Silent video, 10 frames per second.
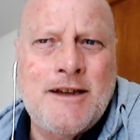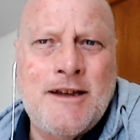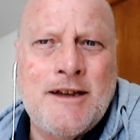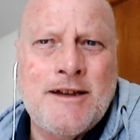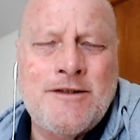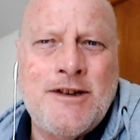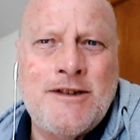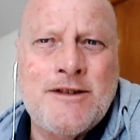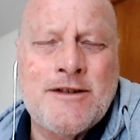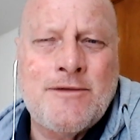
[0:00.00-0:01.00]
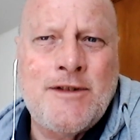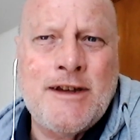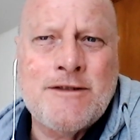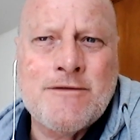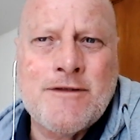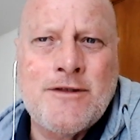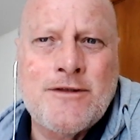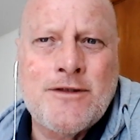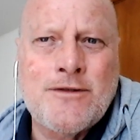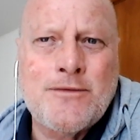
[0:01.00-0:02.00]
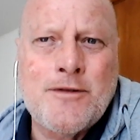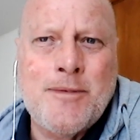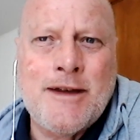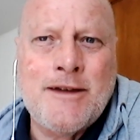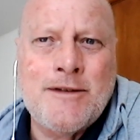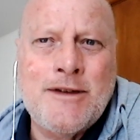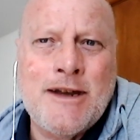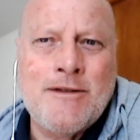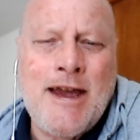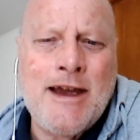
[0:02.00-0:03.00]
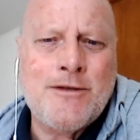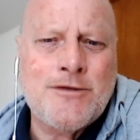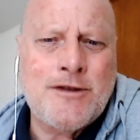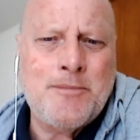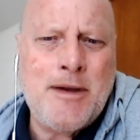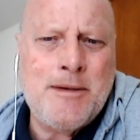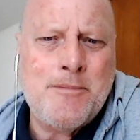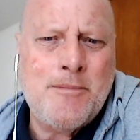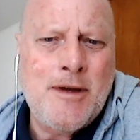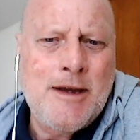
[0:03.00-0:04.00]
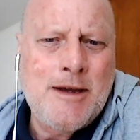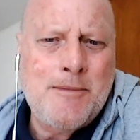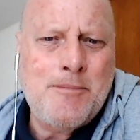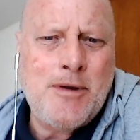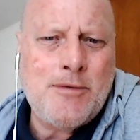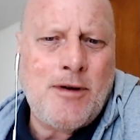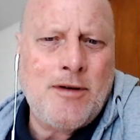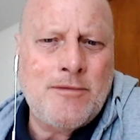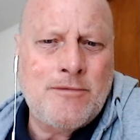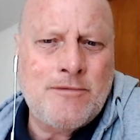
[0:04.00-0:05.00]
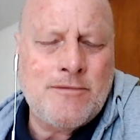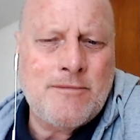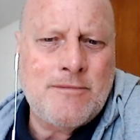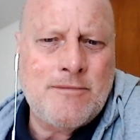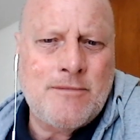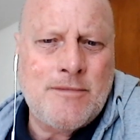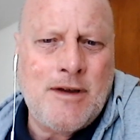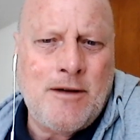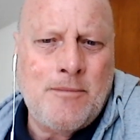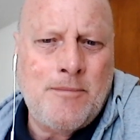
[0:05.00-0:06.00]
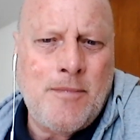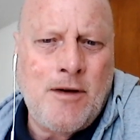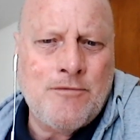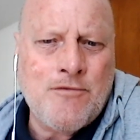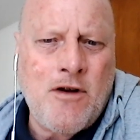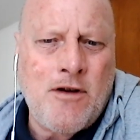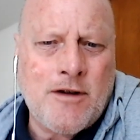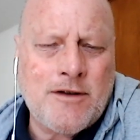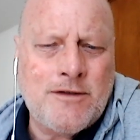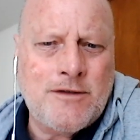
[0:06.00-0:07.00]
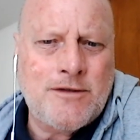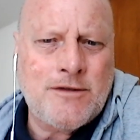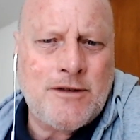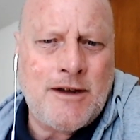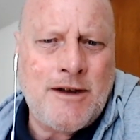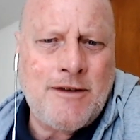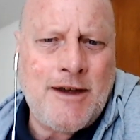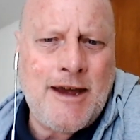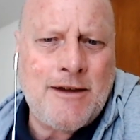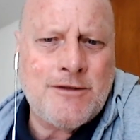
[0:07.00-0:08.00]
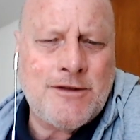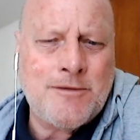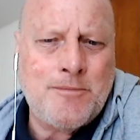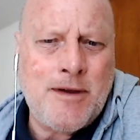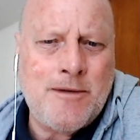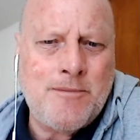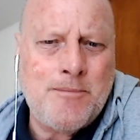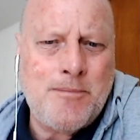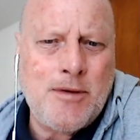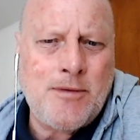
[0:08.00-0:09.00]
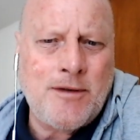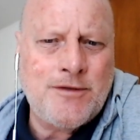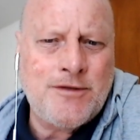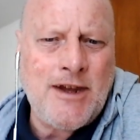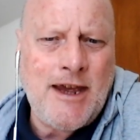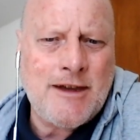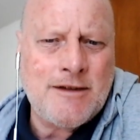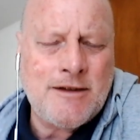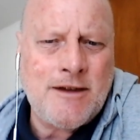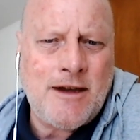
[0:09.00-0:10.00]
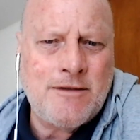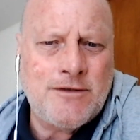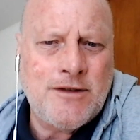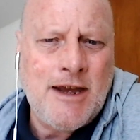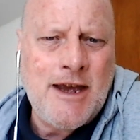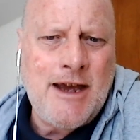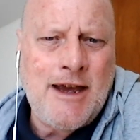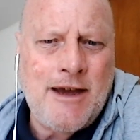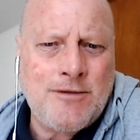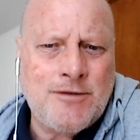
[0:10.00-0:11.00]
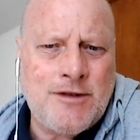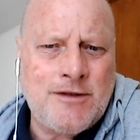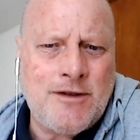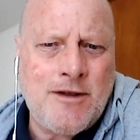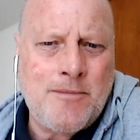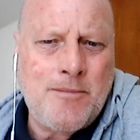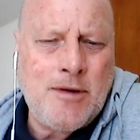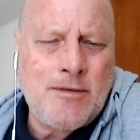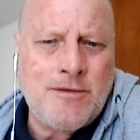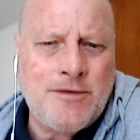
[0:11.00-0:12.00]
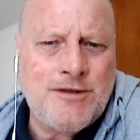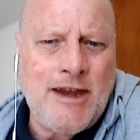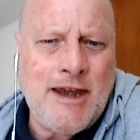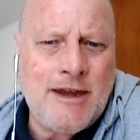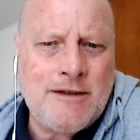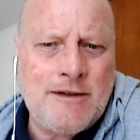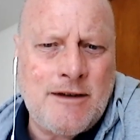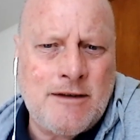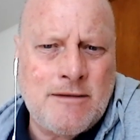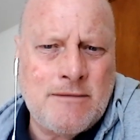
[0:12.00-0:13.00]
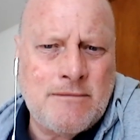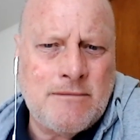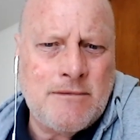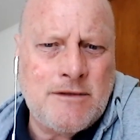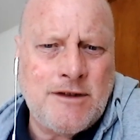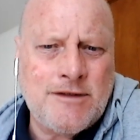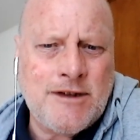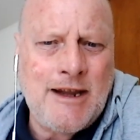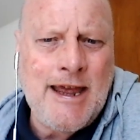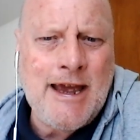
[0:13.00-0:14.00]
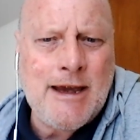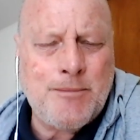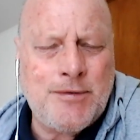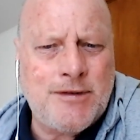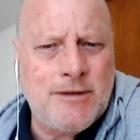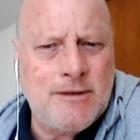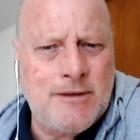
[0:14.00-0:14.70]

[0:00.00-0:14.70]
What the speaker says: you know, Jesus of Nazareth used to talk about, houses being built on rocks and other houses being built on sand. And those houses that are built on sand are just collapse.